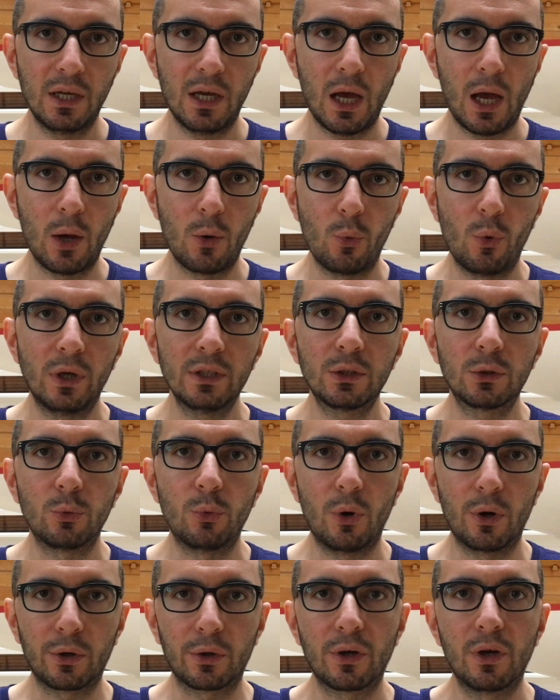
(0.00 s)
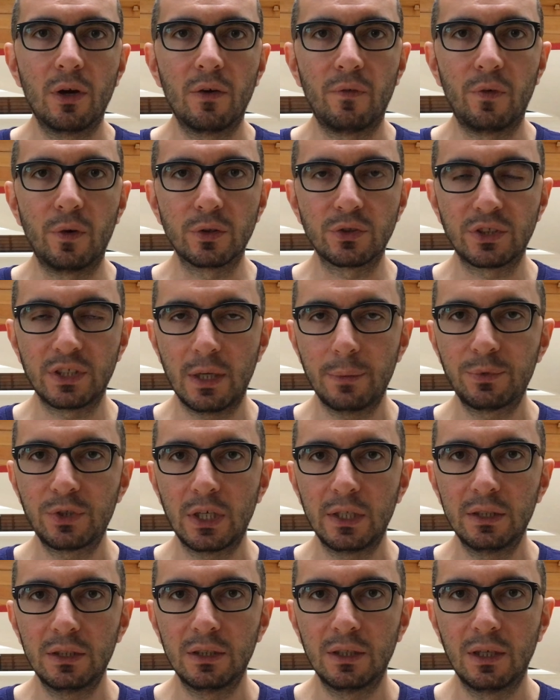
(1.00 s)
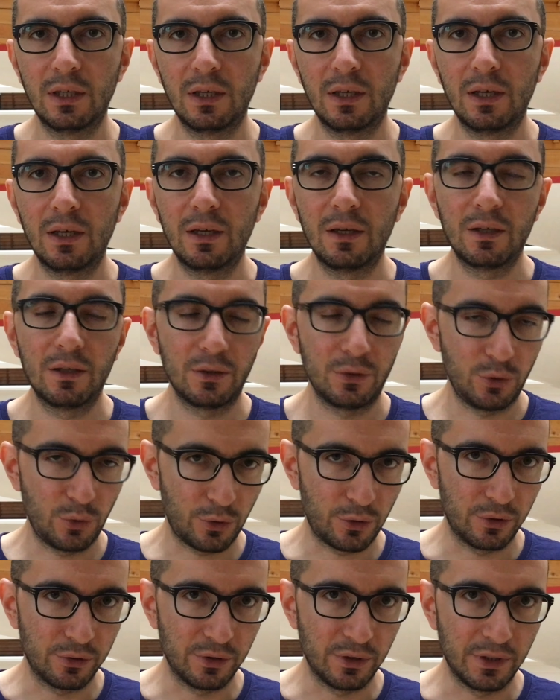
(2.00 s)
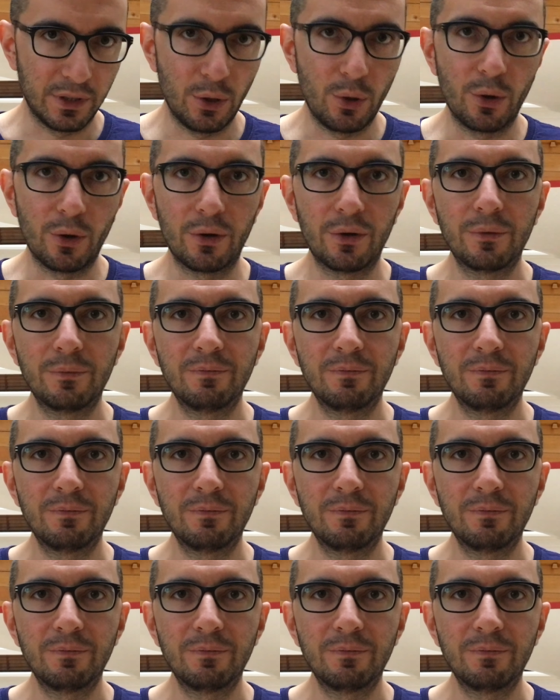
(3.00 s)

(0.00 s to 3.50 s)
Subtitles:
and want to work for Snapchat, knock on their door.